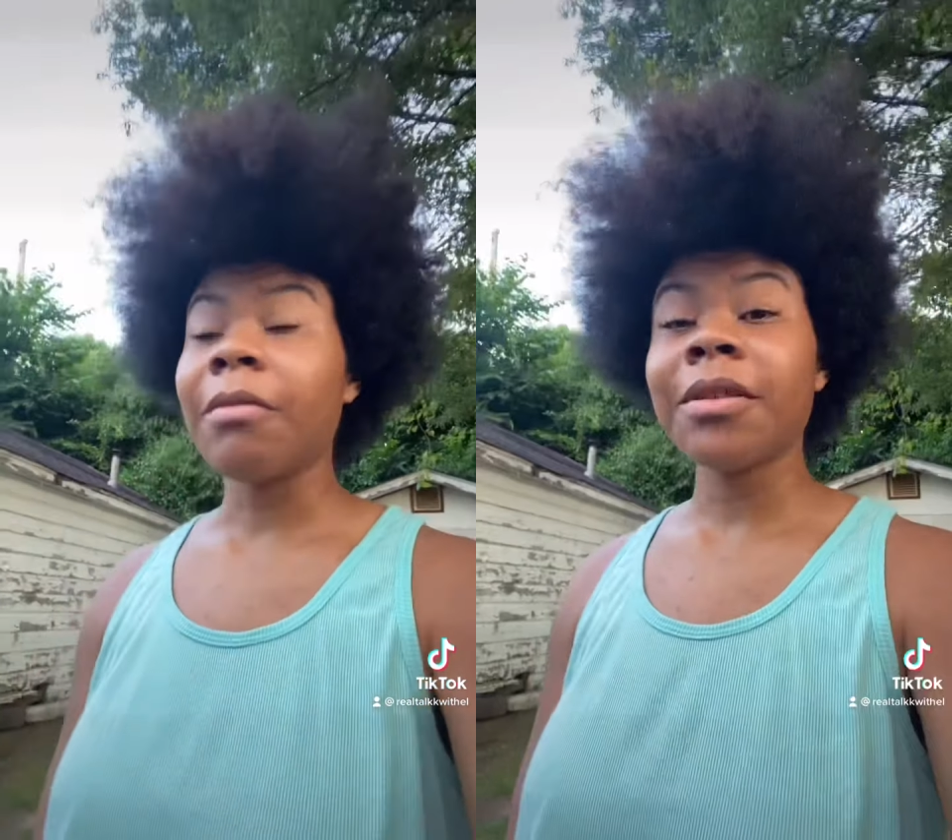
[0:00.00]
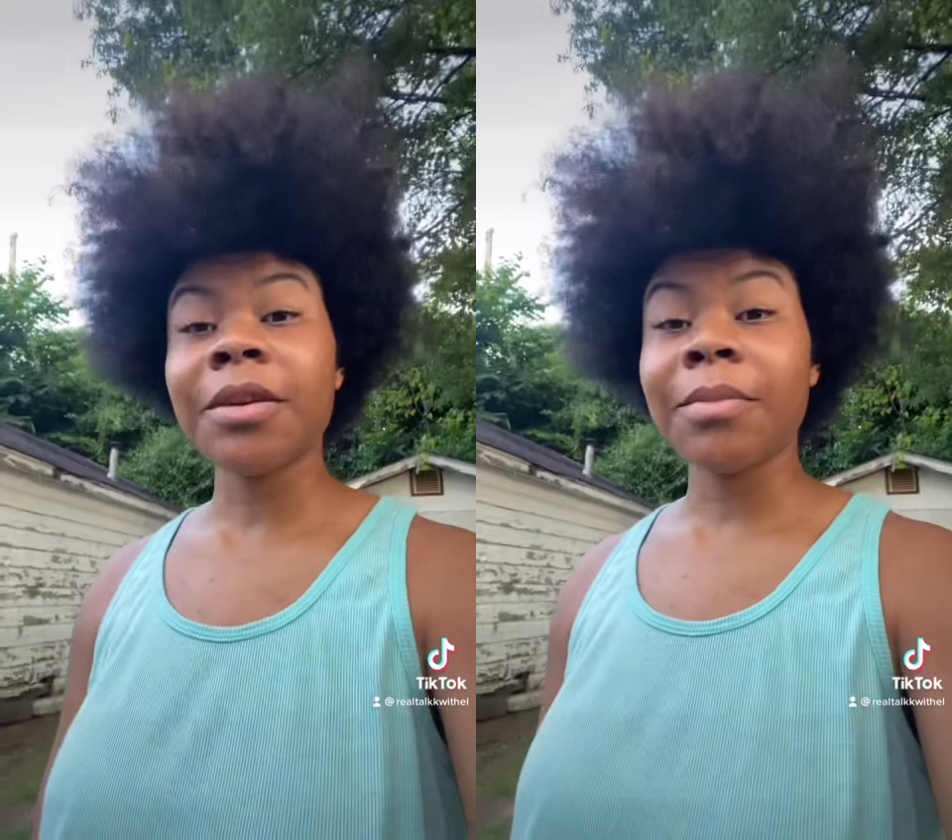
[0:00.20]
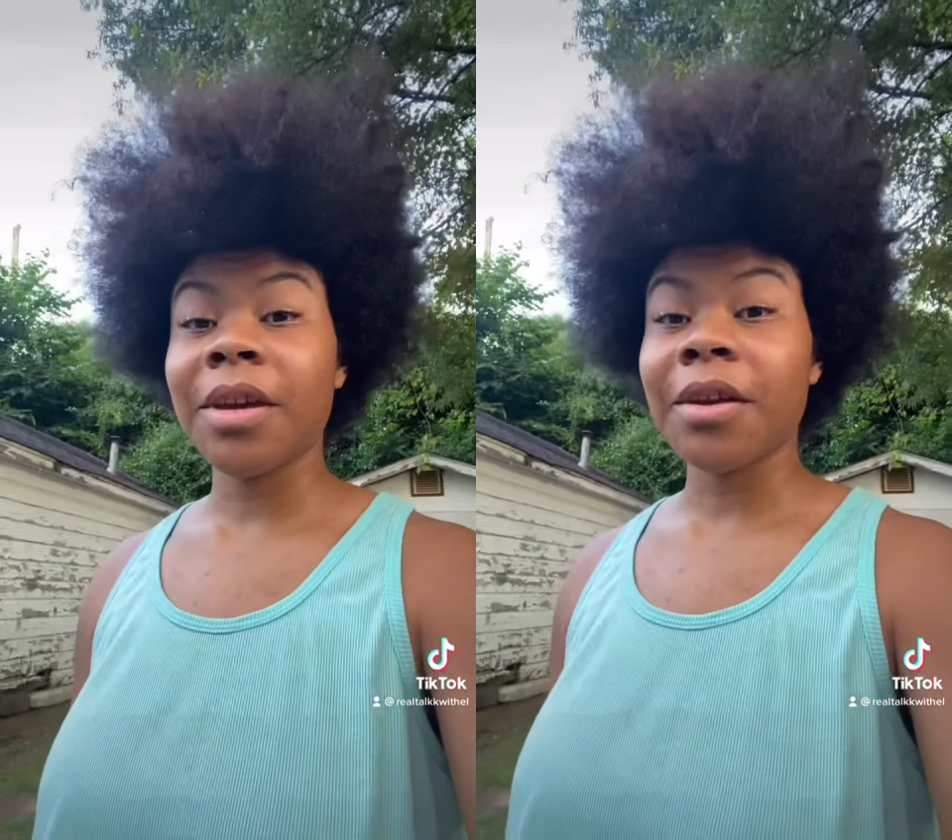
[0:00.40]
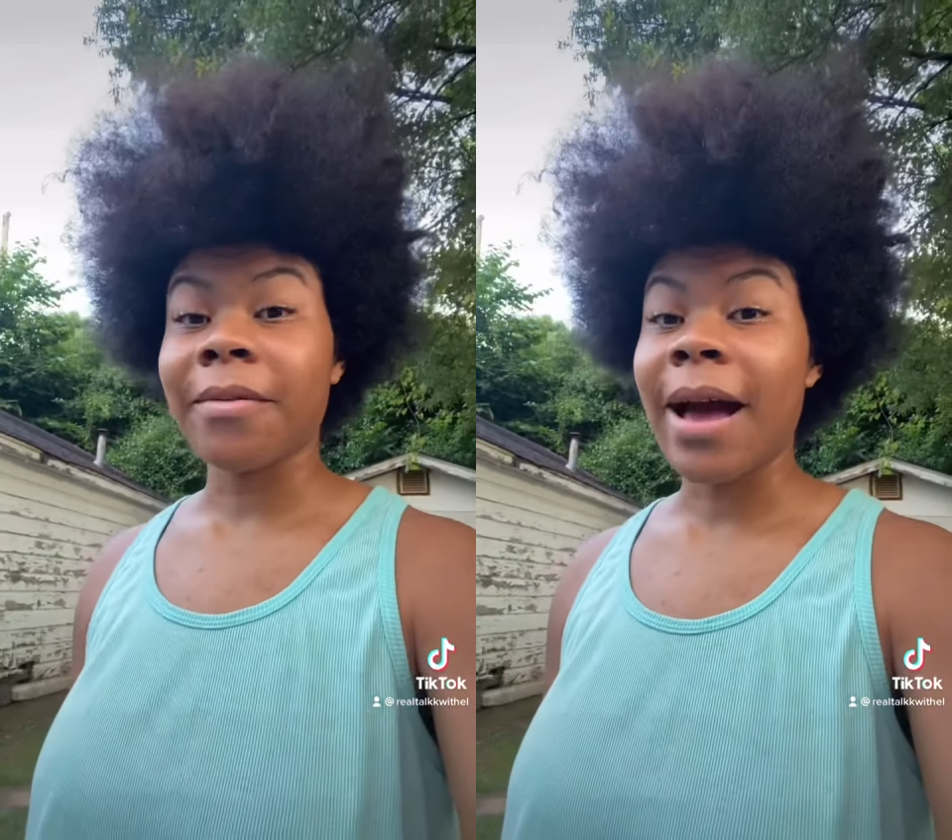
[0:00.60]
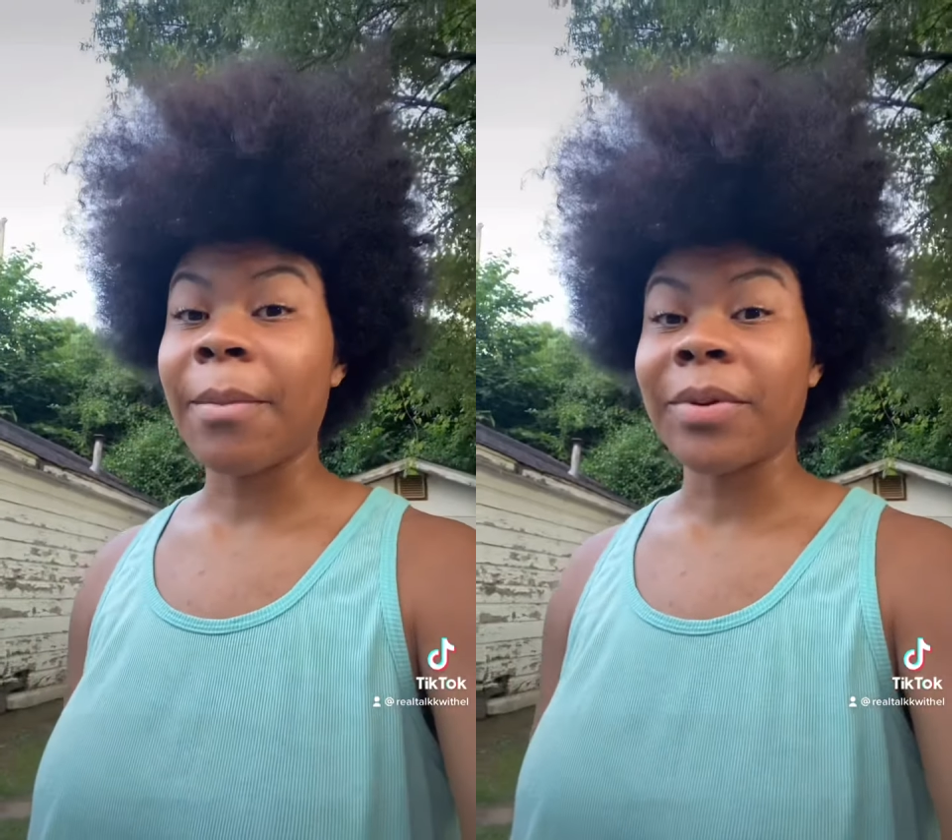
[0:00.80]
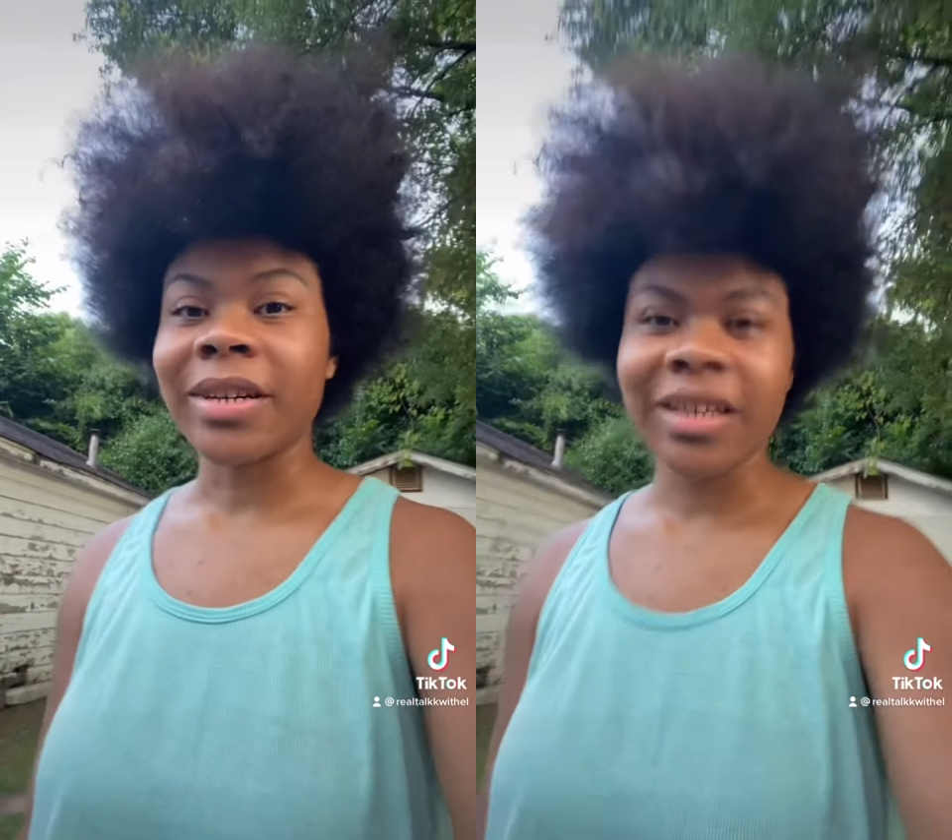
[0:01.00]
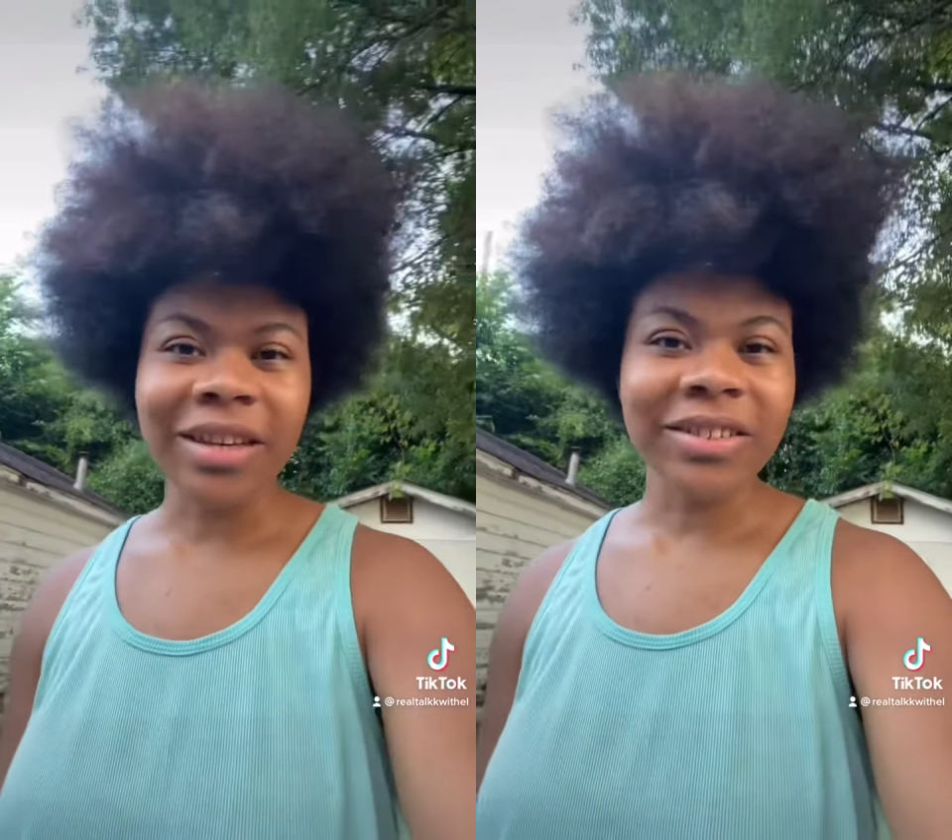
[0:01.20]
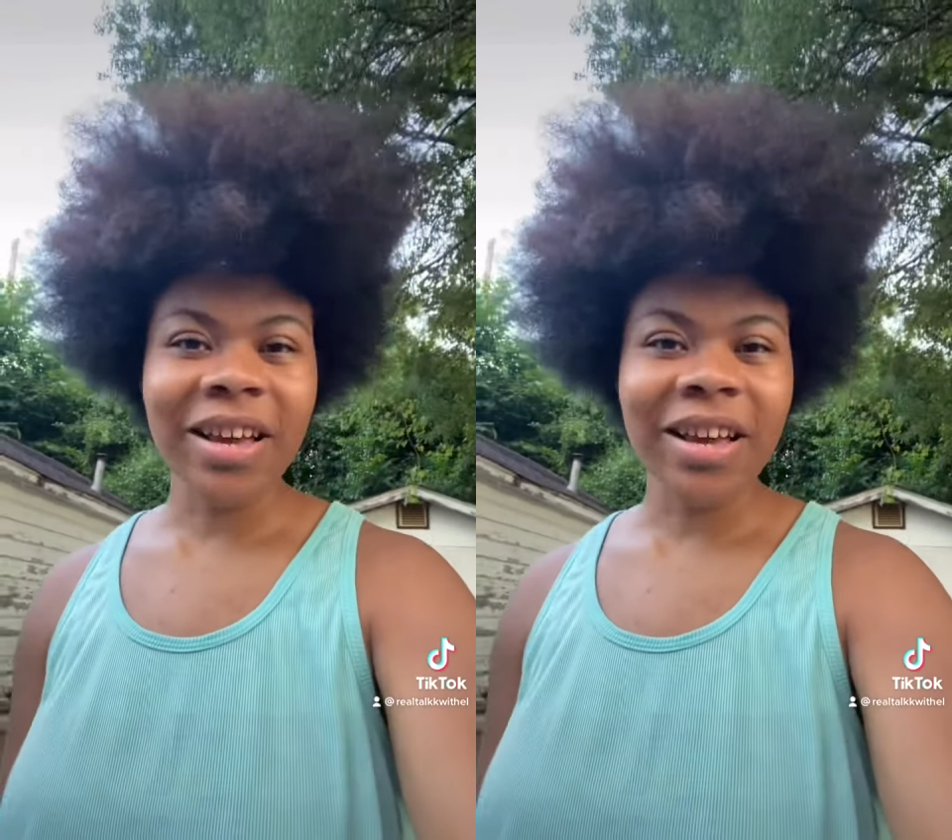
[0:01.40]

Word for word: with him being a rapper he also